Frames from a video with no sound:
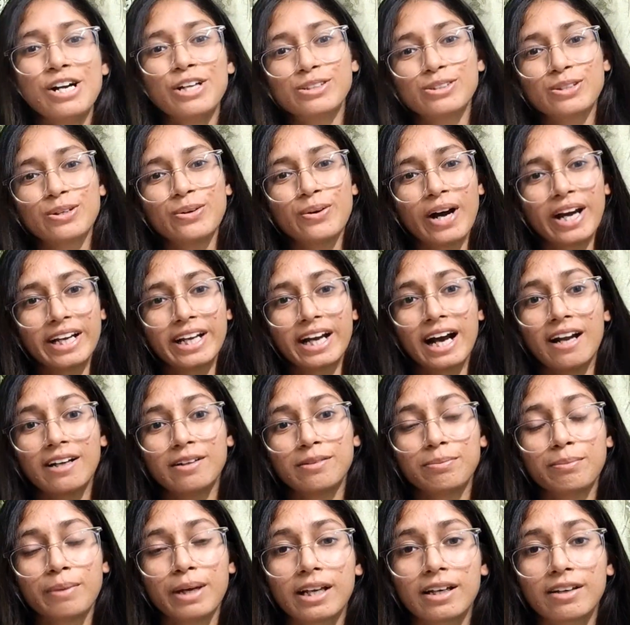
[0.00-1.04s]
so I
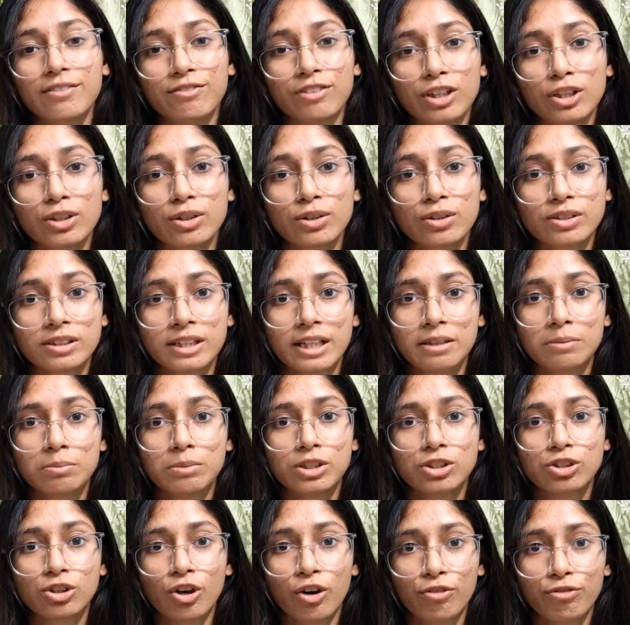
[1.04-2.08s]
can't make videos that
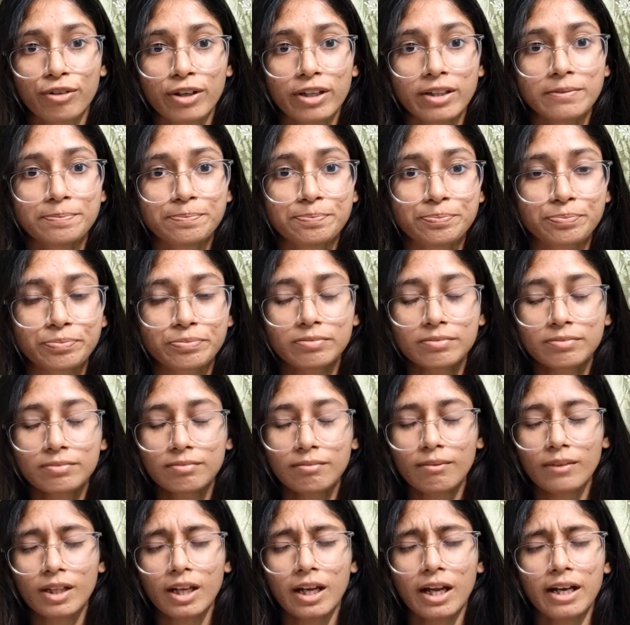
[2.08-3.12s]
much often.
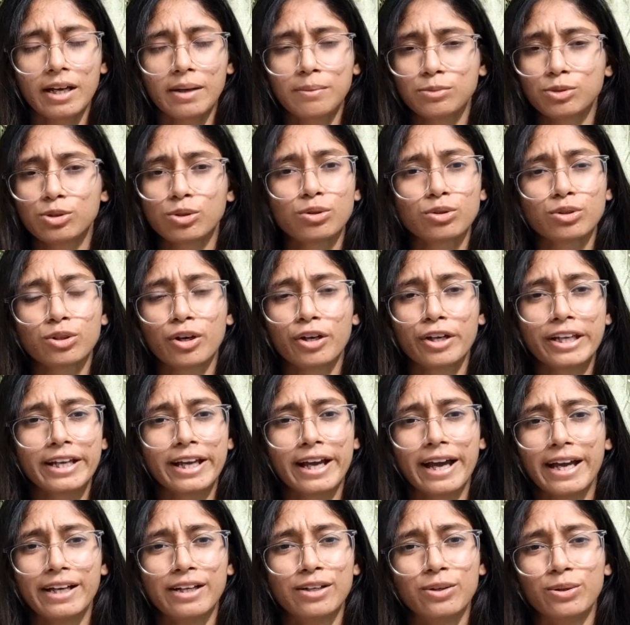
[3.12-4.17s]
And I'm so
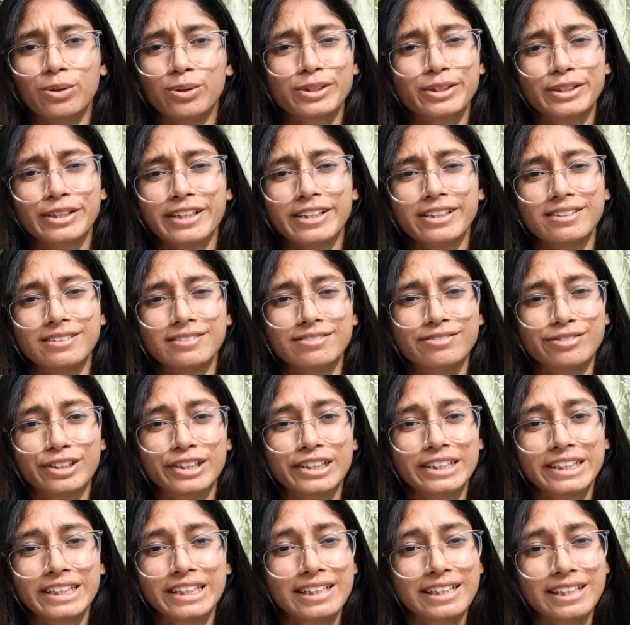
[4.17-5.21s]
sorry, I ghosted for
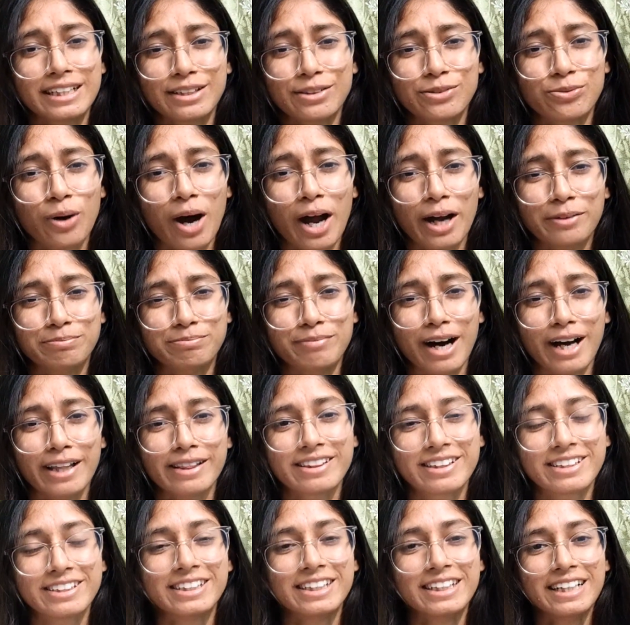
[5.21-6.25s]
nearly one
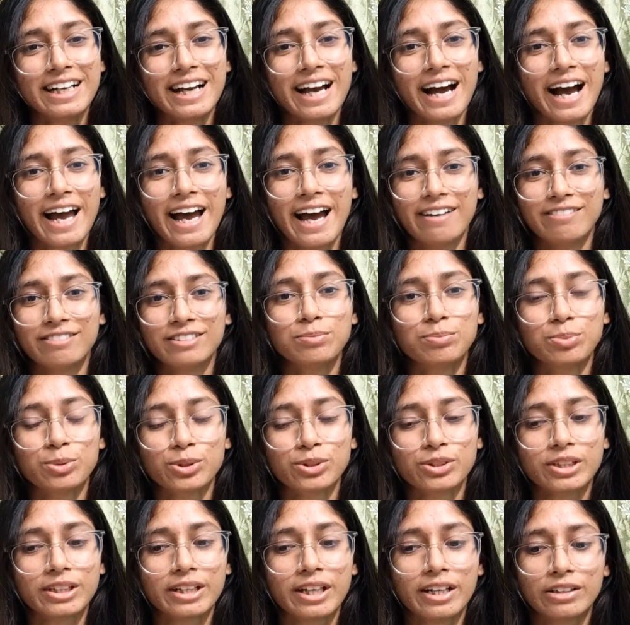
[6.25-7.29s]
month. I haven't
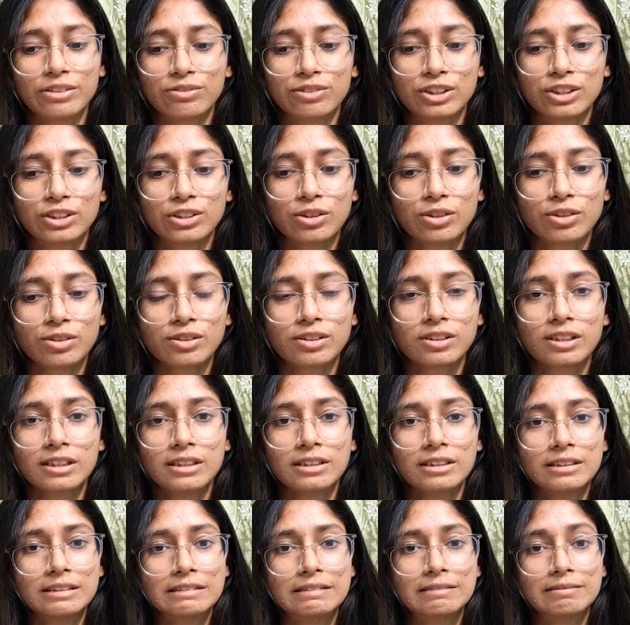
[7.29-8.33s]
posted any videos.
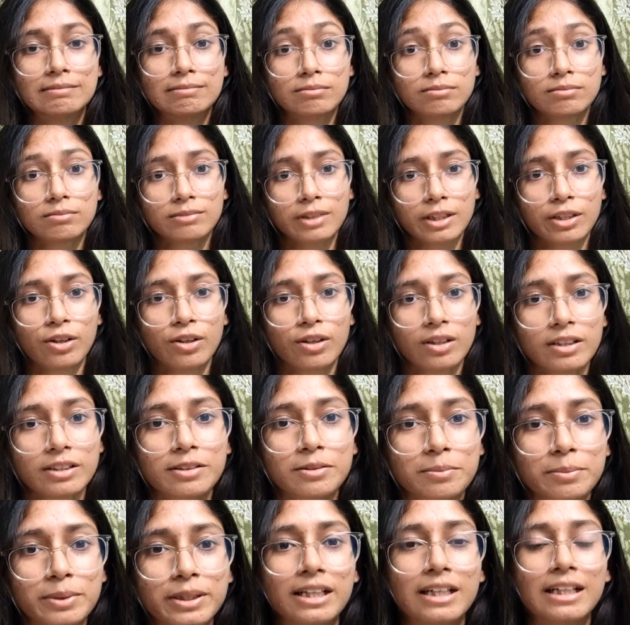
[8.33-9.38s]
I got a
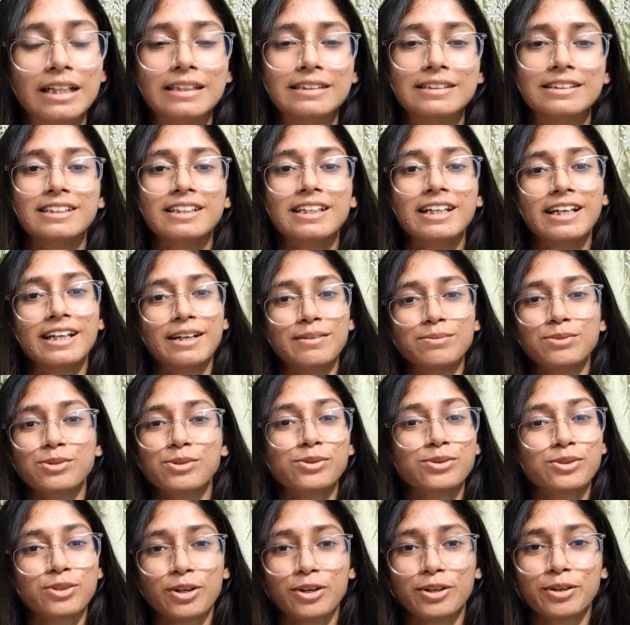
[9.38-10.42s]
little bit lazy. I'm
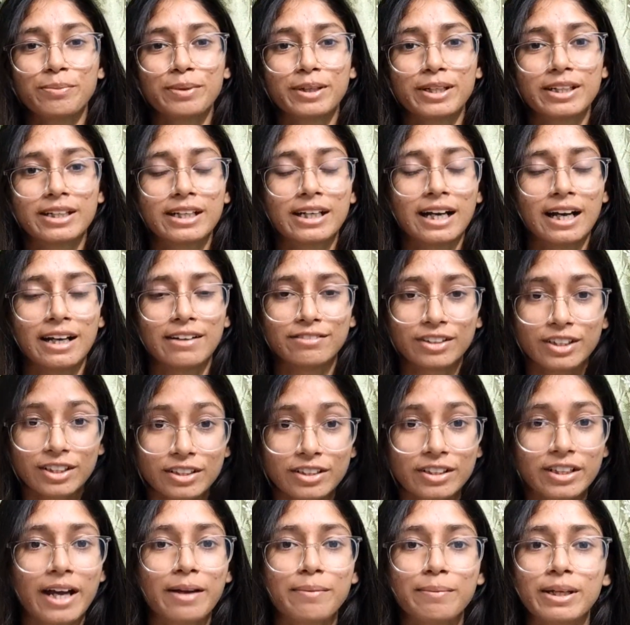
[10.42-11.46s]
so sorry, but I will
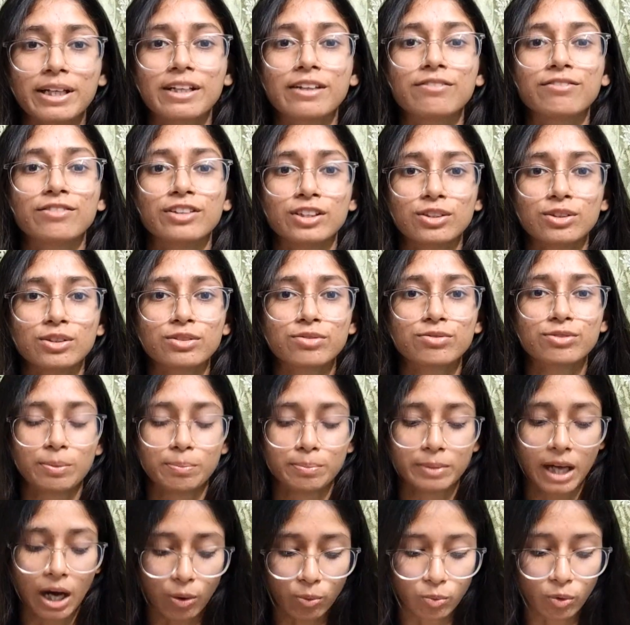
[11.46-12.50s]
try making videos
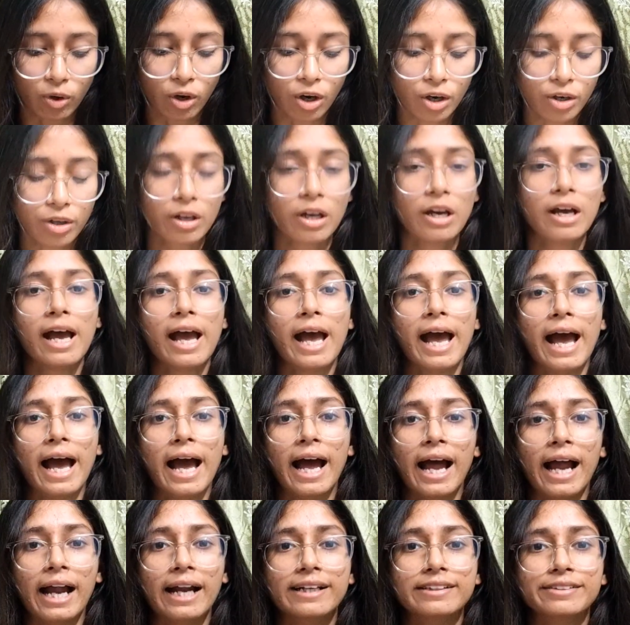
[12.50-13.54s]
from now on.
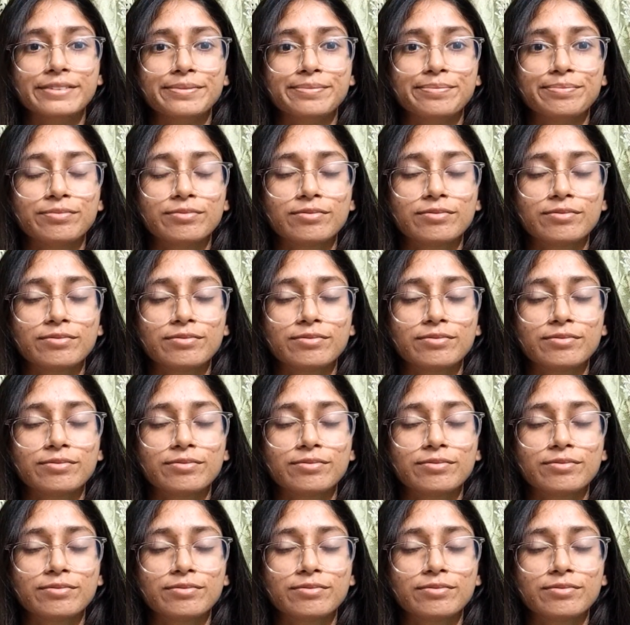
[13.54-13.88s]
And